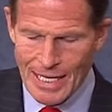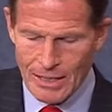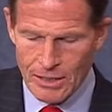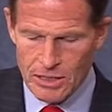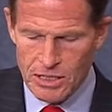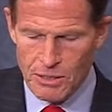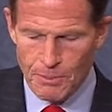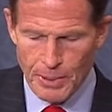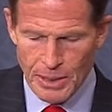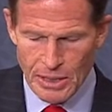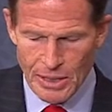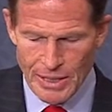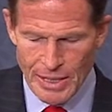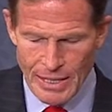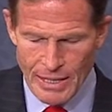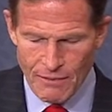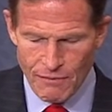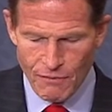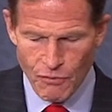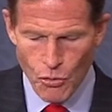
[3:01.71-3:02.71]

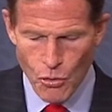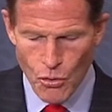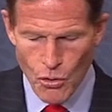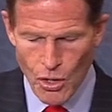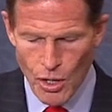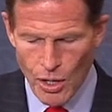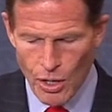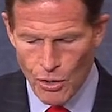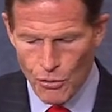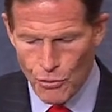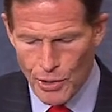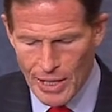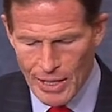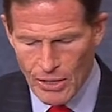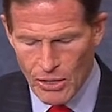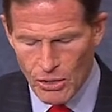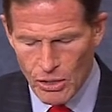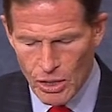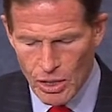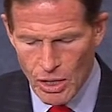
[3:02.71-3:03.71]
eligibility for
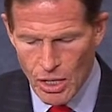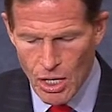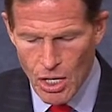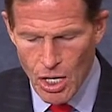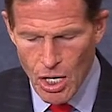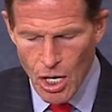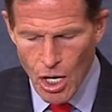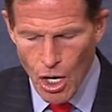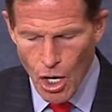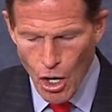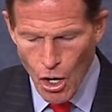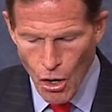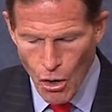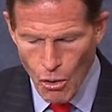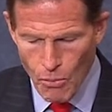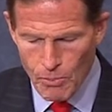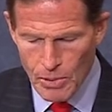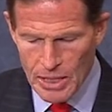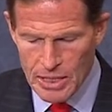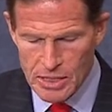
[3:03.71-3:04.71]
critical
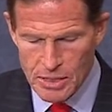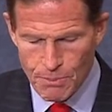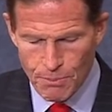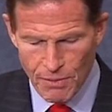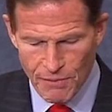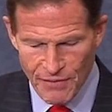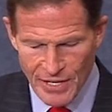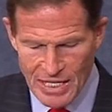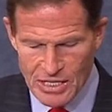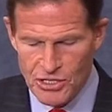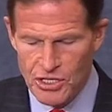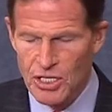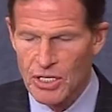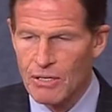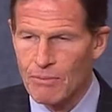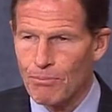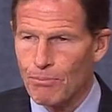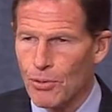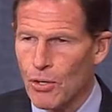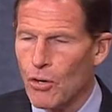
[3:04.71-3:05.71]
homeless
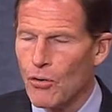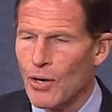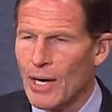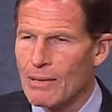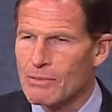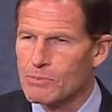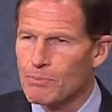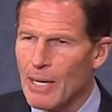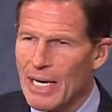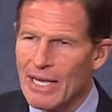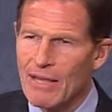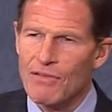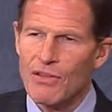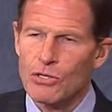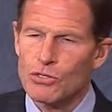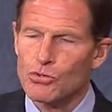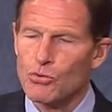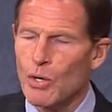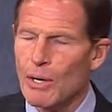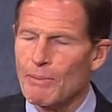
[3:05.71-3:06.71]
prevention programs. Many of
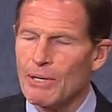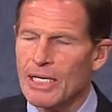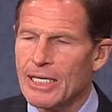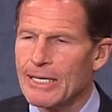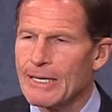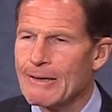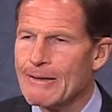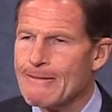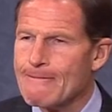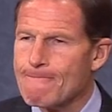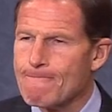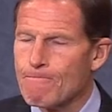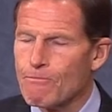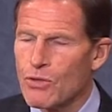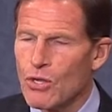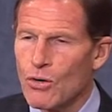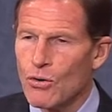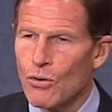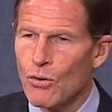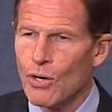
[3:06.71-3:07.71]
those women
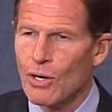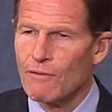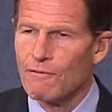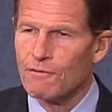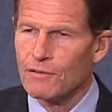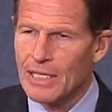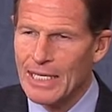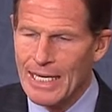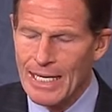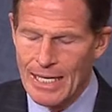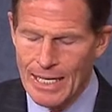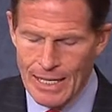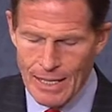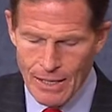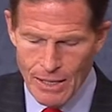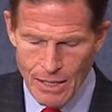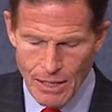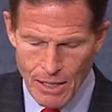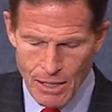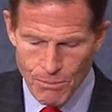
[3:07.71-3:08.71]
who are
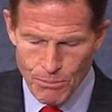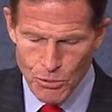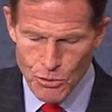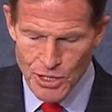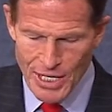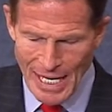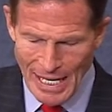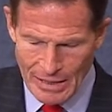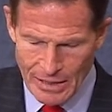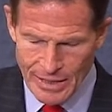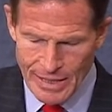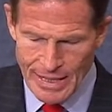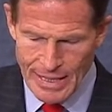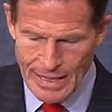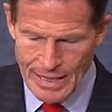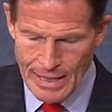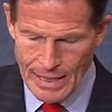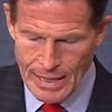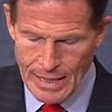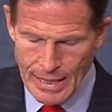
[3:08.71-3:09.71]
fleeing
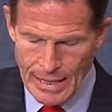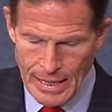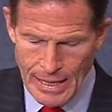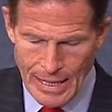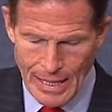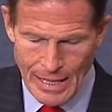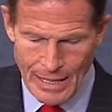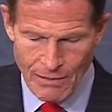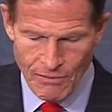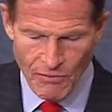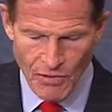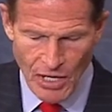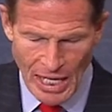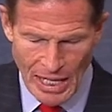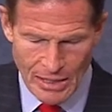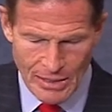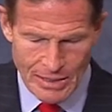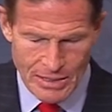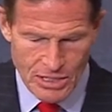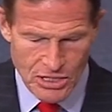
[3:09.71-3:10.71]
brutality and
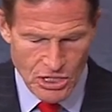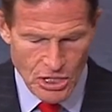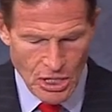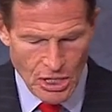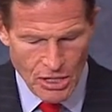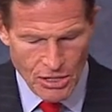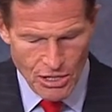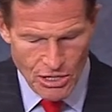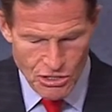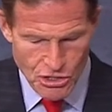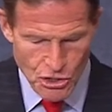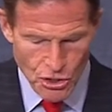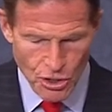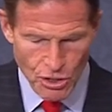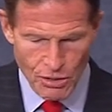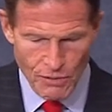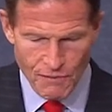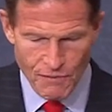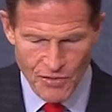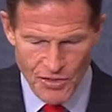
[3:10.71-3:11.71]
violence
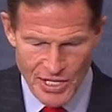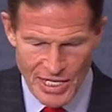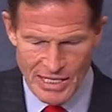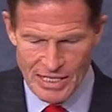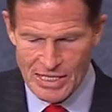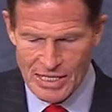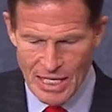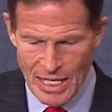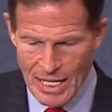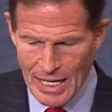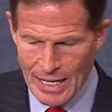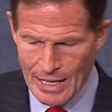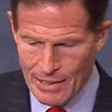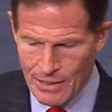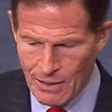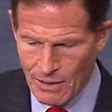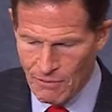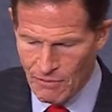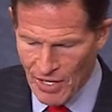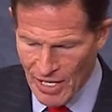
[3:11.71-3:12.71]
deserve this
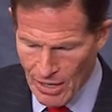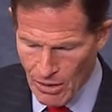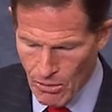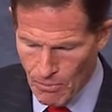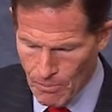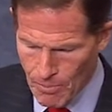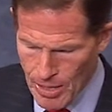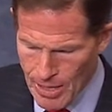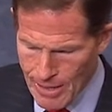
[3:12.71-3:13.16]
kind of help.